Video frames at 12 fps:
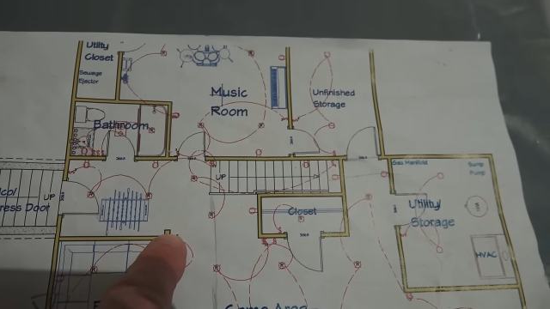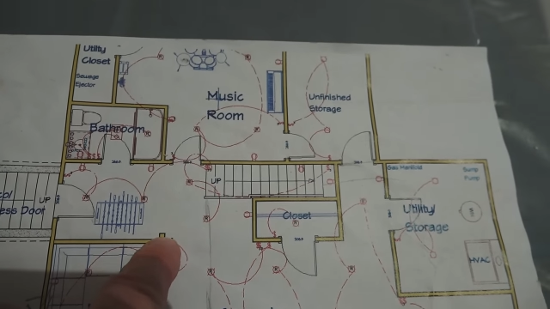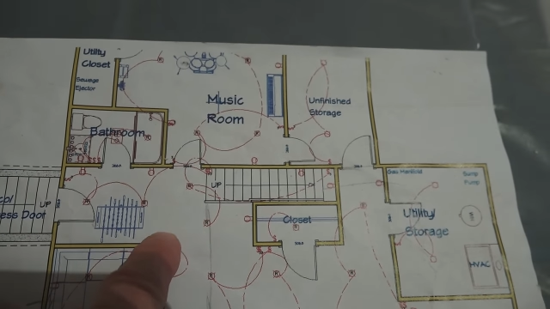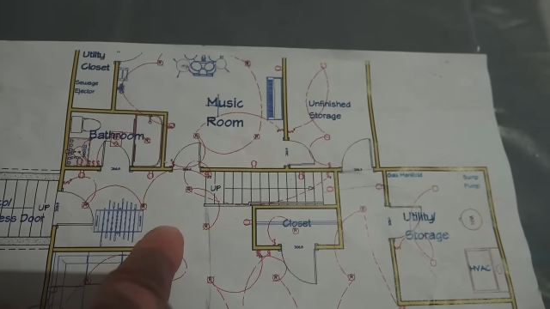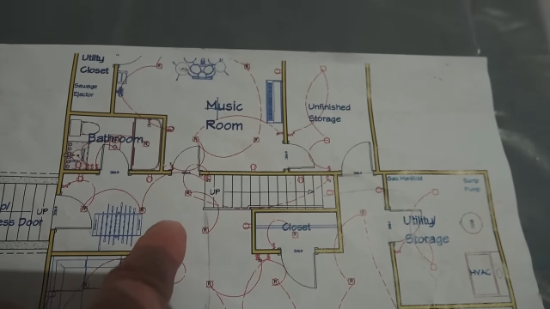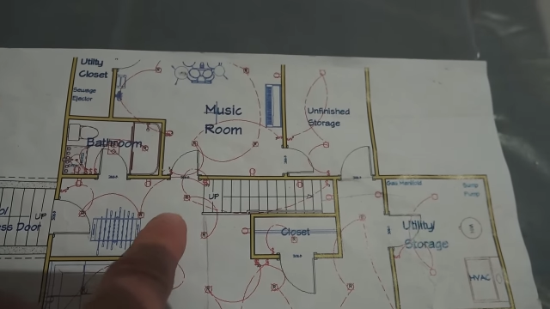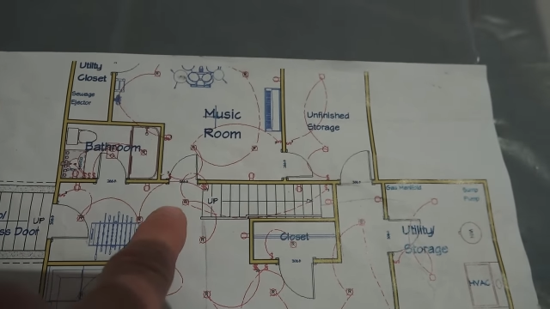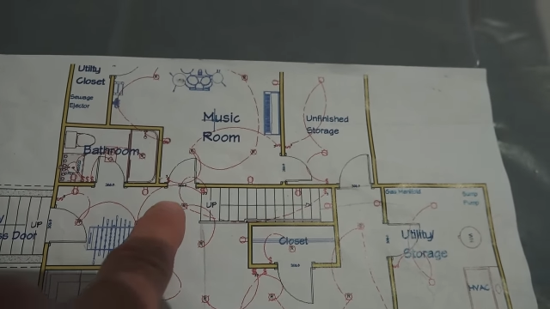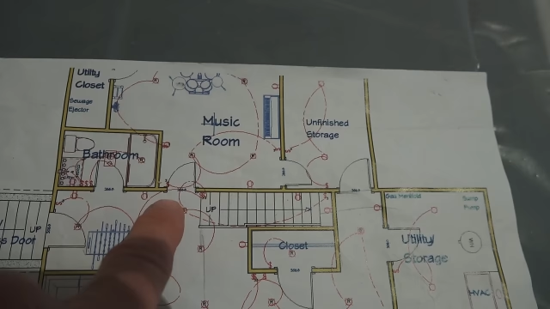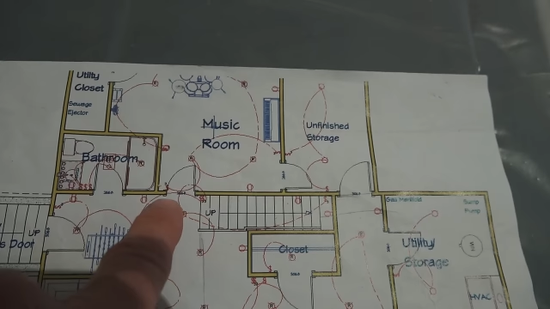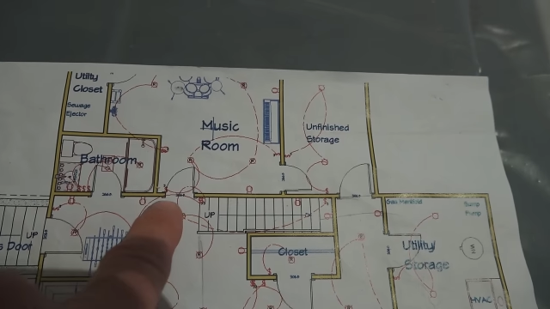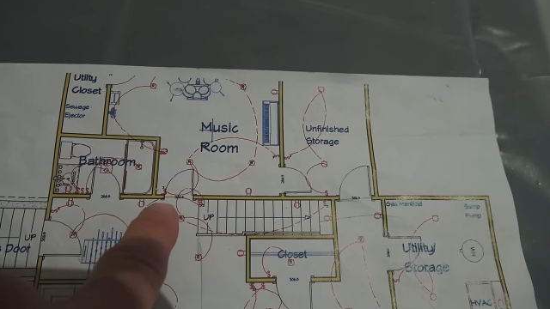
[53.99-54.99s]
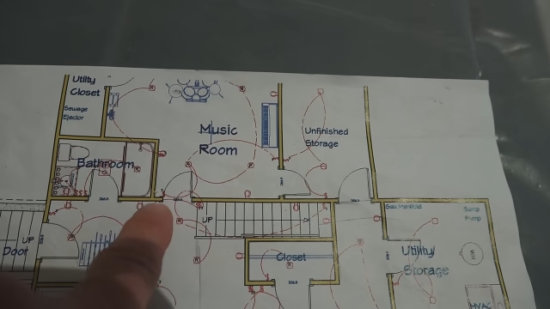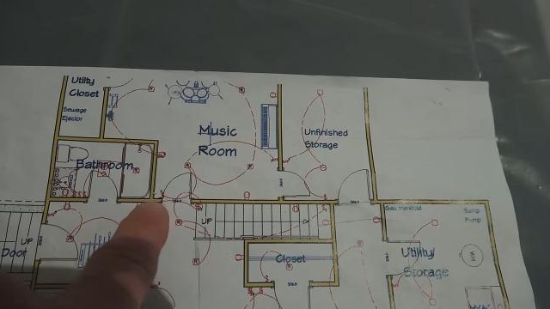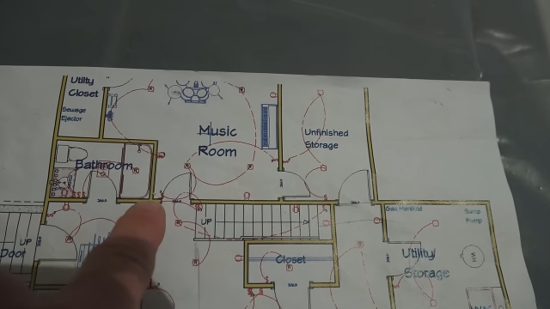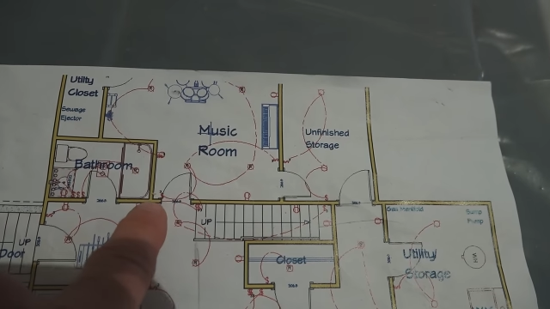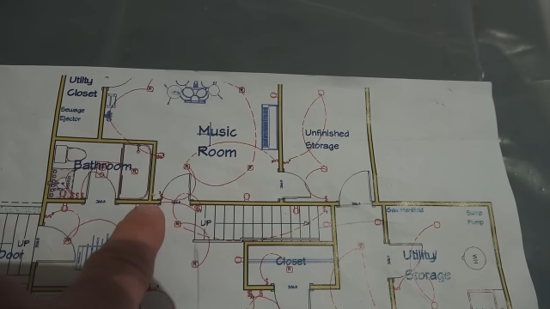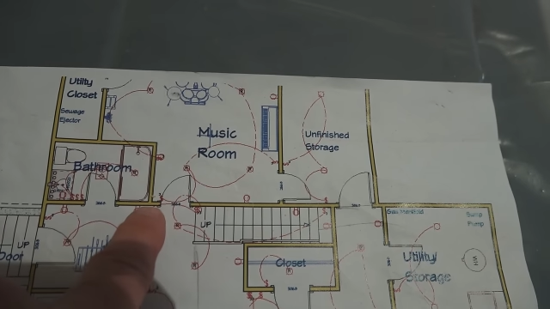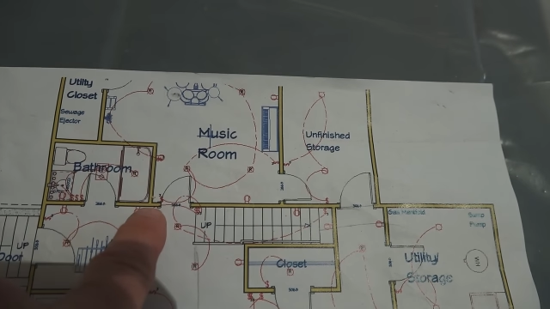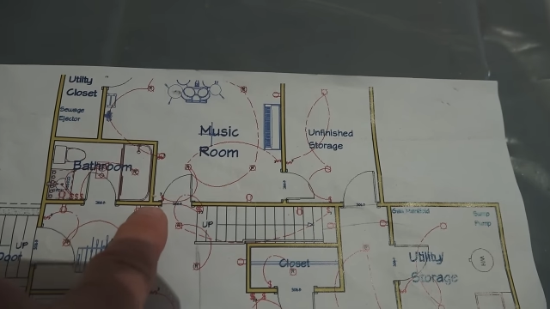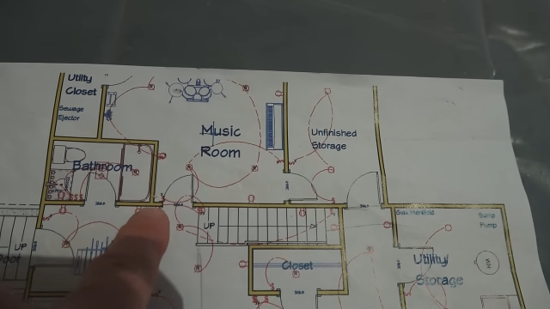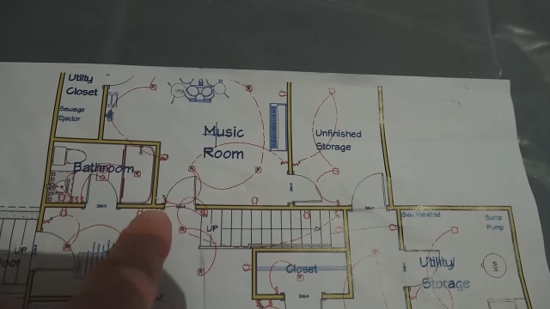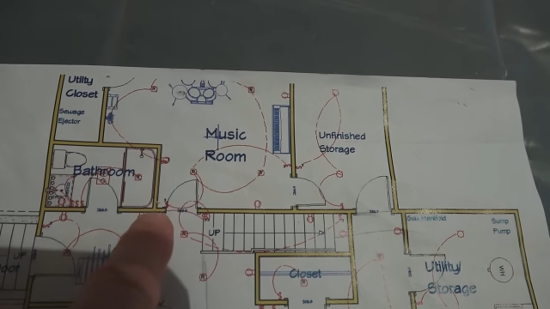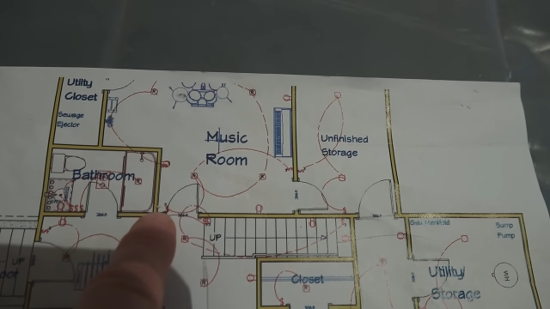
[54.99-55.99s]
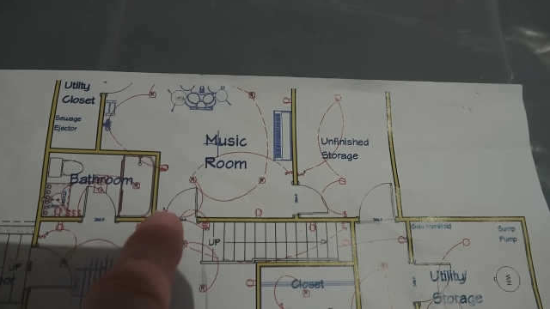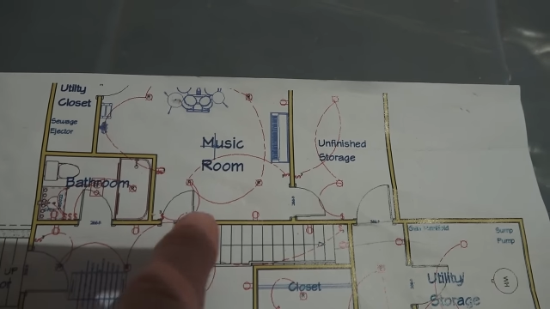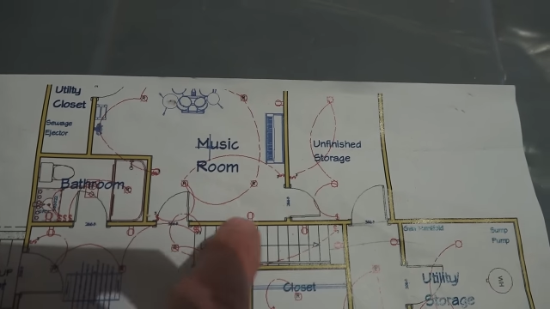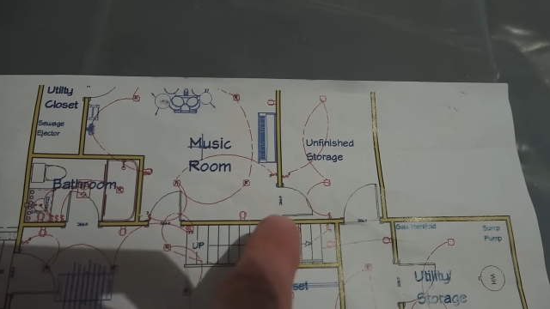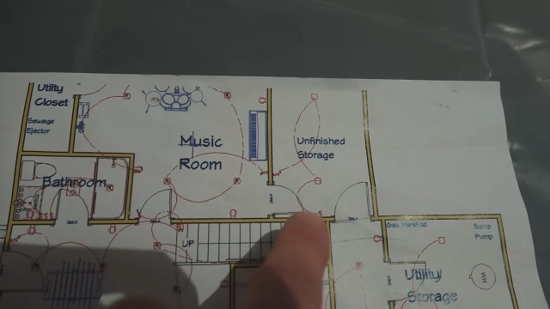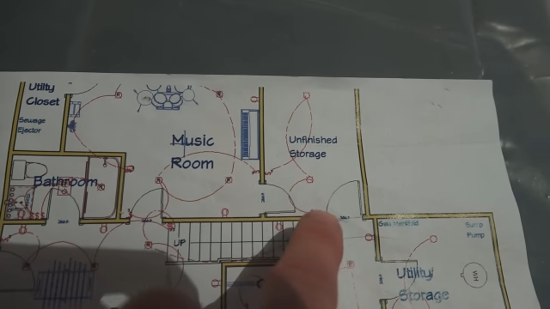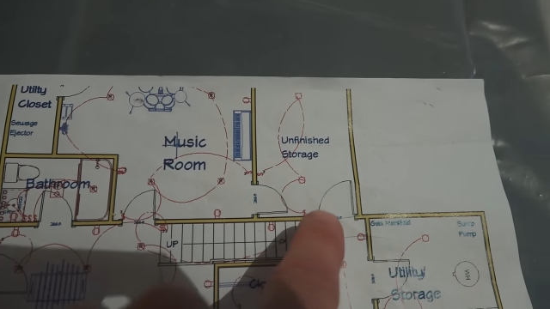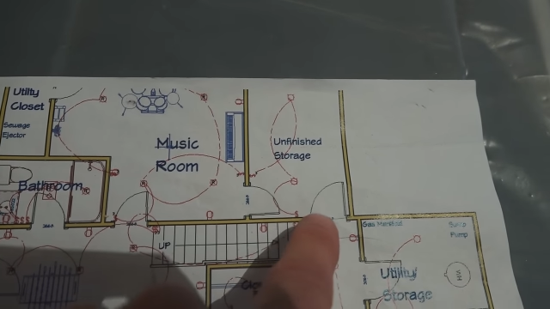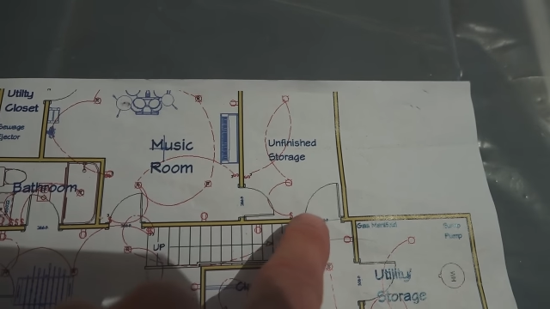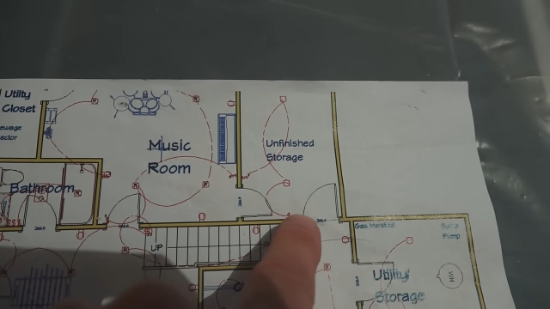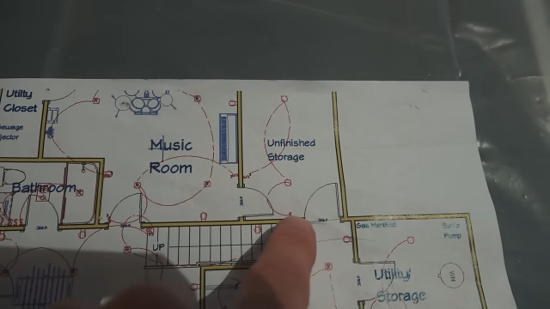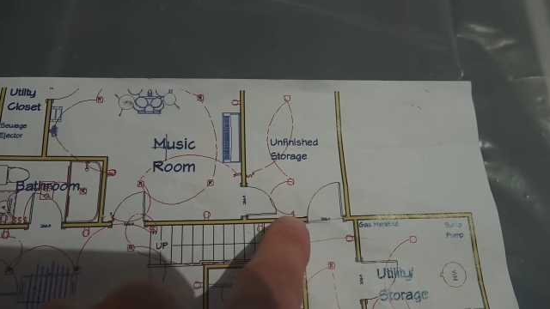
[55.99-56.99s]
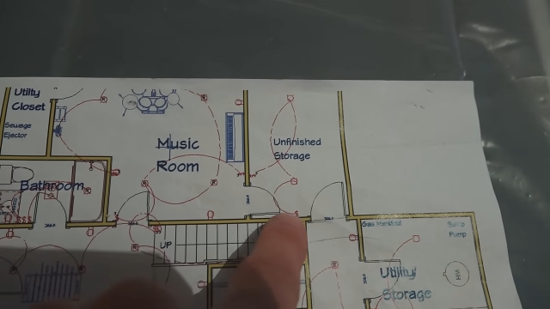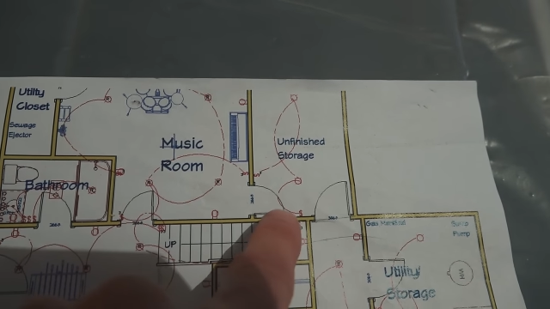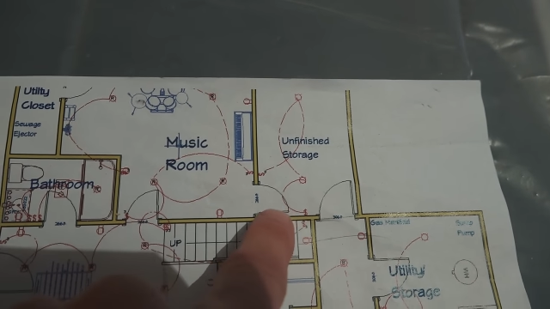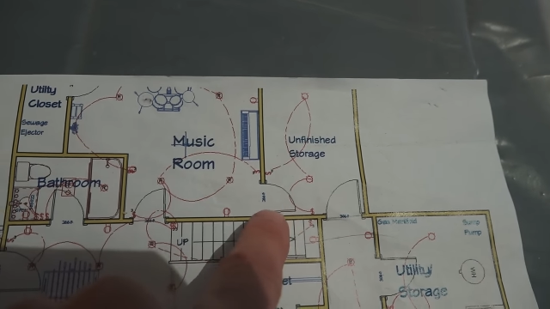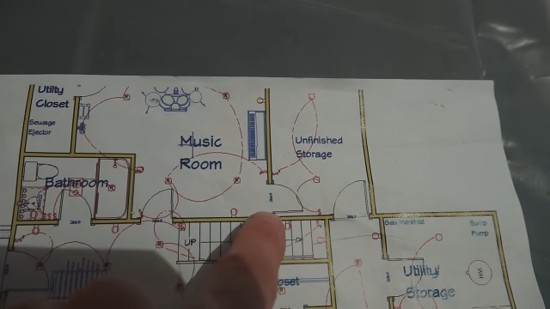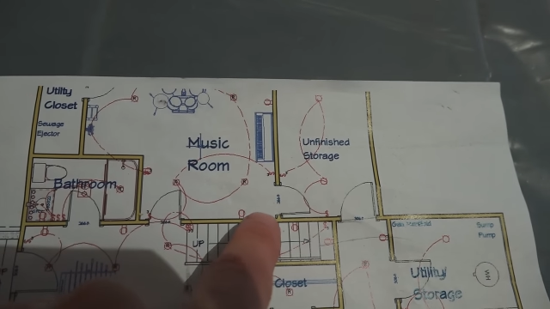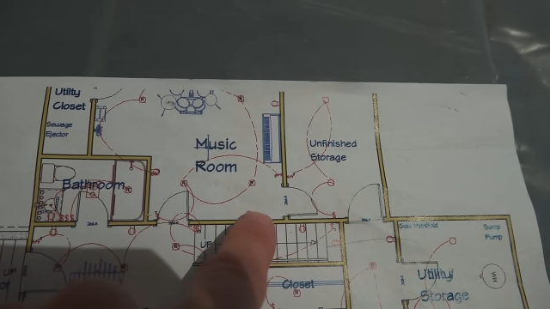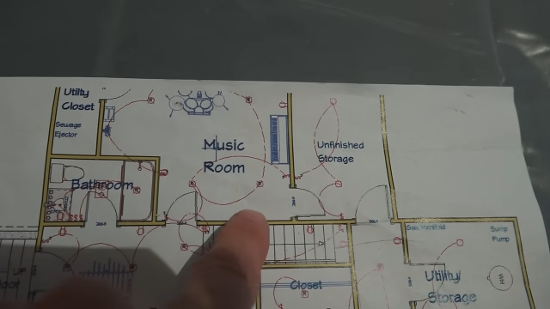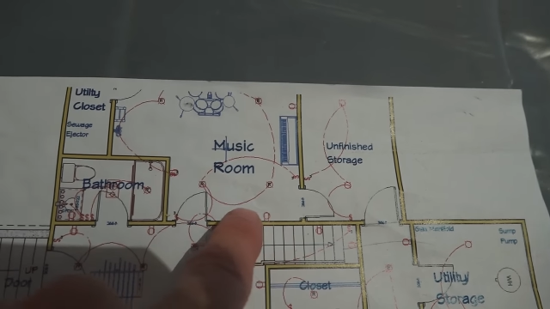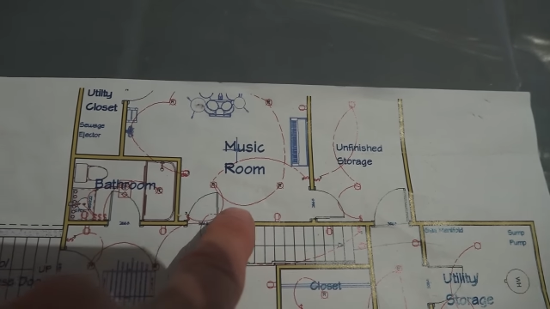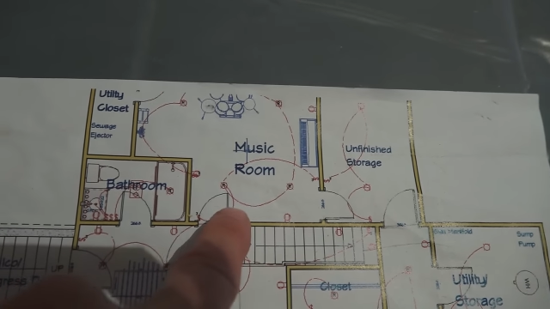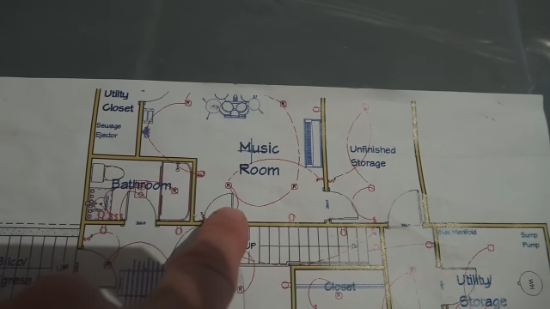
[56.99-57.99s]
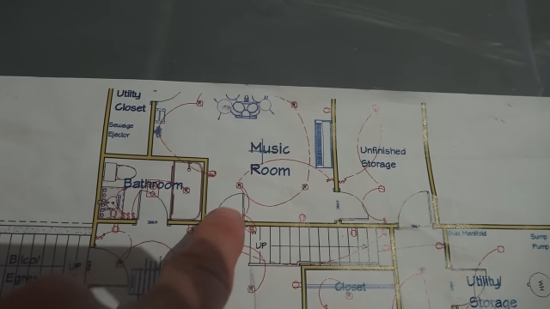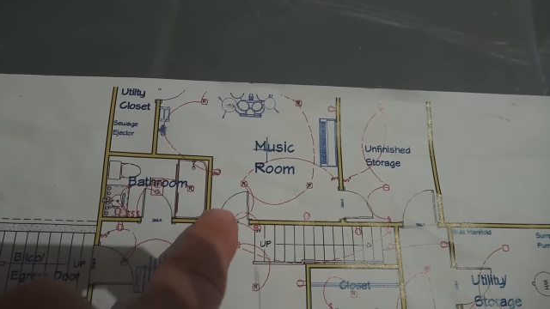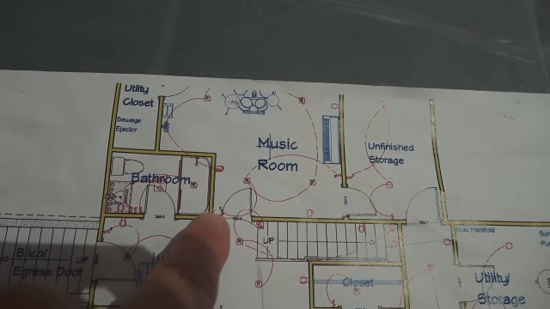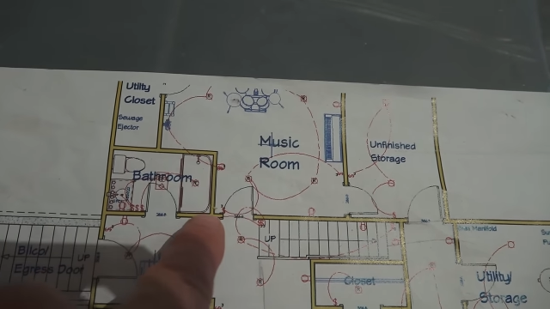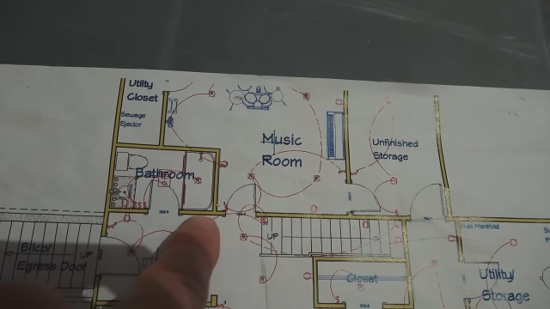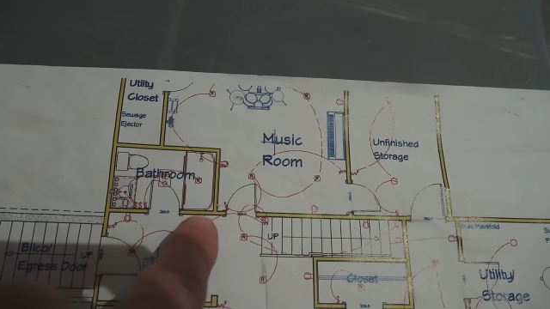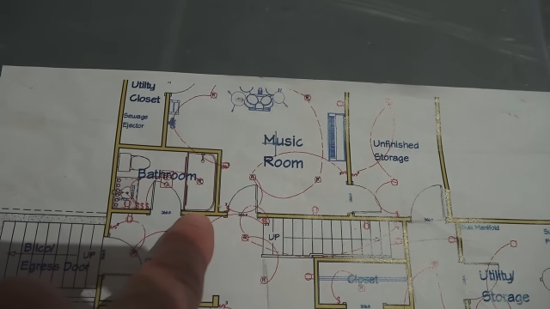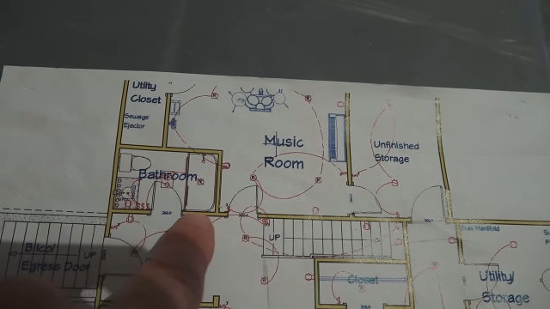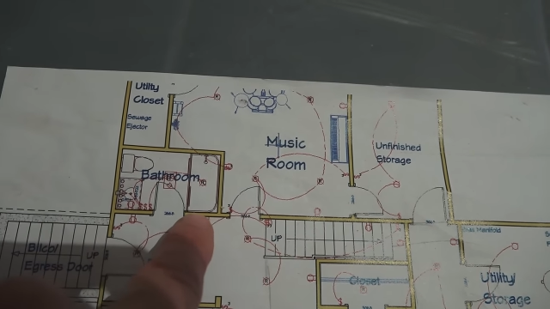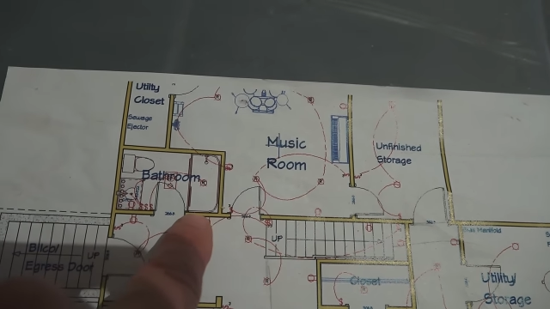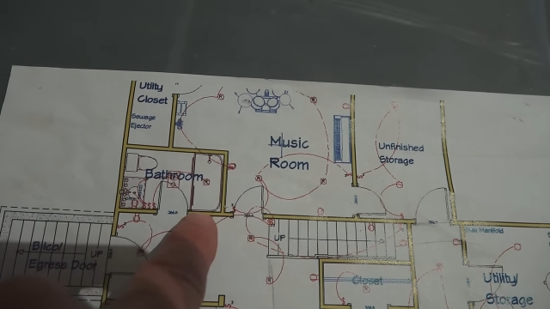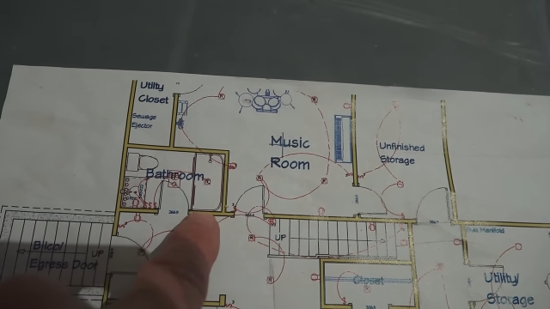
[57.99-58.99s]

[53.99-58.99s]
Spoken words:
No face is visible, so there are no lips to read.